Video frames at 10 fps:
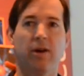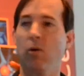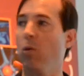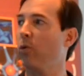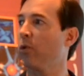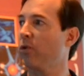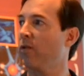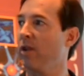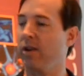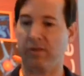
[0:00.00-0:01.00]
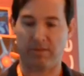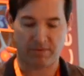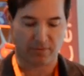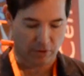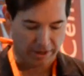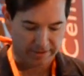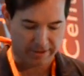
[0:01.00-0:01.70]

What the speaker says: all sorts of things, and it's very